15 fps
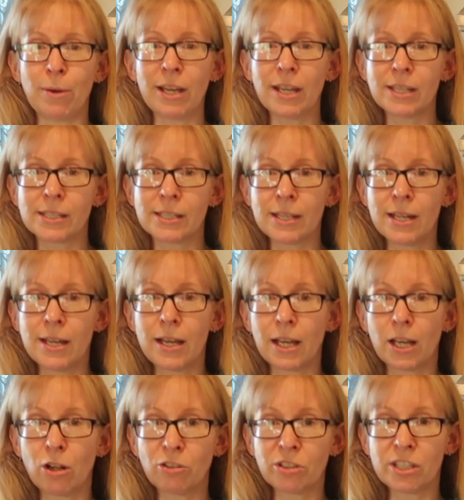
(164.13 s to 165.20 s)
mix,
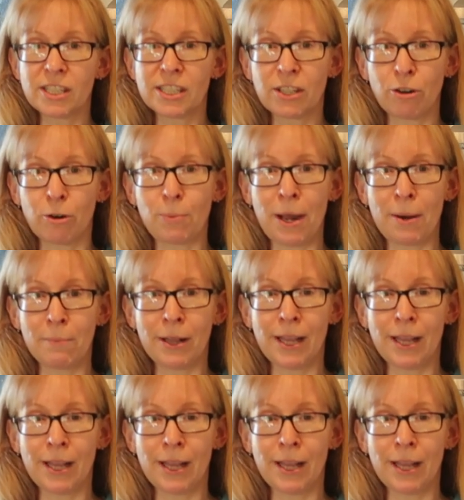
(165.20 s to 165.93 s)
golden syrup and